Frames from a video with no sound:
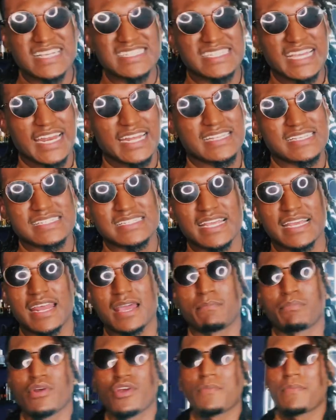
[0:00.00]
say that to say
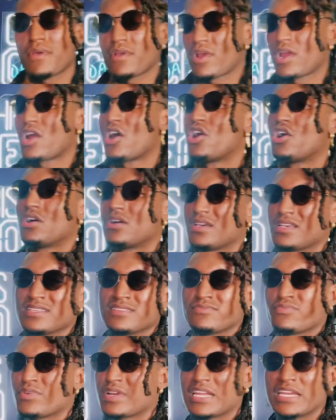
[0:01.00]
that Burberry is
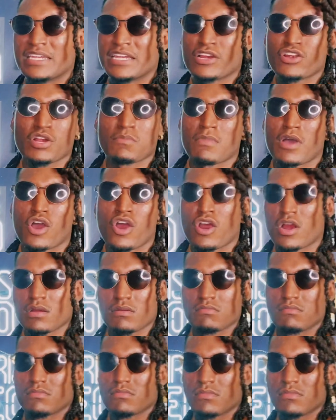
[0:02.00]
really dear to my heart.